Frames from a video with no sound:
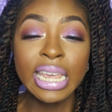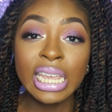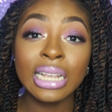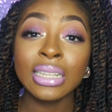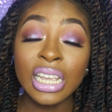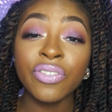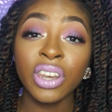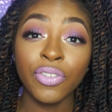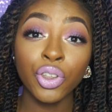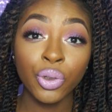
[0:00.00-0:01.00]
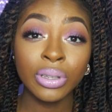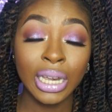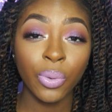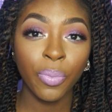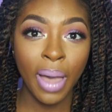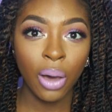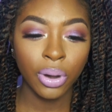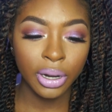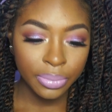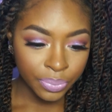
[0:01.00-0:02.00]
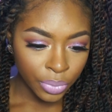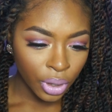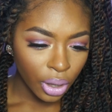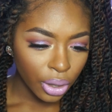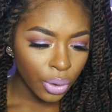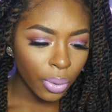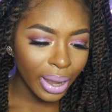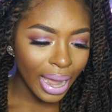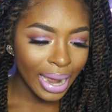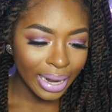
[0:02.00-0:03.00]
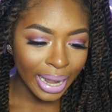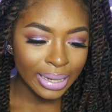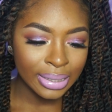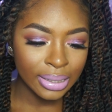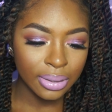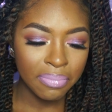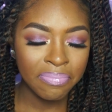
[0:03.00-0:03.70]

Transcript: Because even if you do set it with powder, you'll get a nice